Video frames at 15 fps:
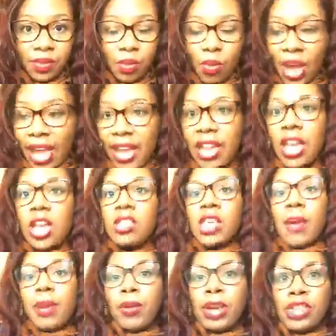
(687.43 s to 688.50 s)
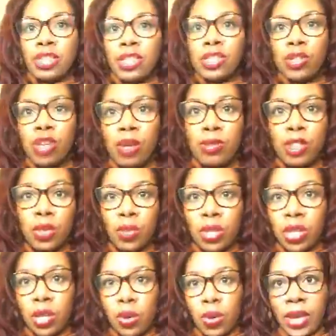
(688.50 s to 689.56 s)
Right? So I'm going to read you the scripture
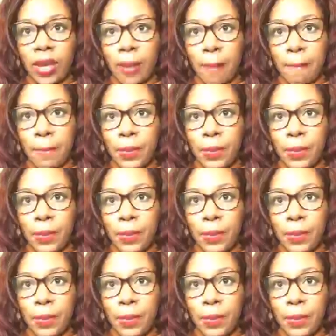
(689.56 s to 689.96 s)
really quick.